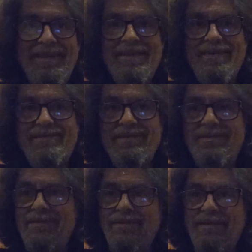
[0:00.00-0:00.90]
this
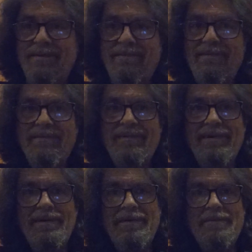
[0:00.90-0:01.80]
is this is
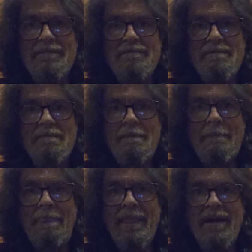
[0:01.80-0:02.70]
um,
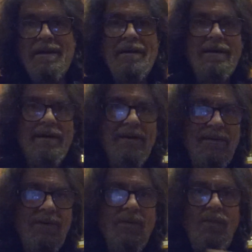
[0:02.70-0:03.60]

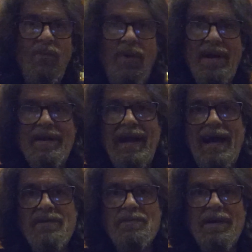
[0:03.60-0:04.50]
one
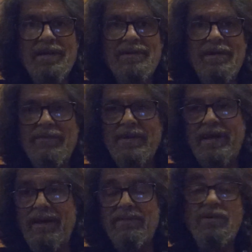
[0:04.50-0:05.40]
aspect of the
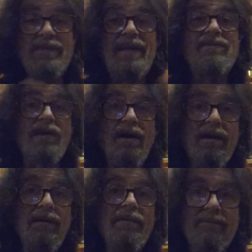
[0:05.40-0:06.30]
case, or these
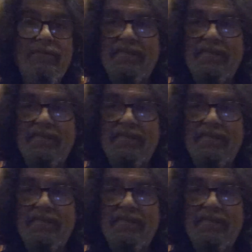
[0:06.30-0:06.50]
are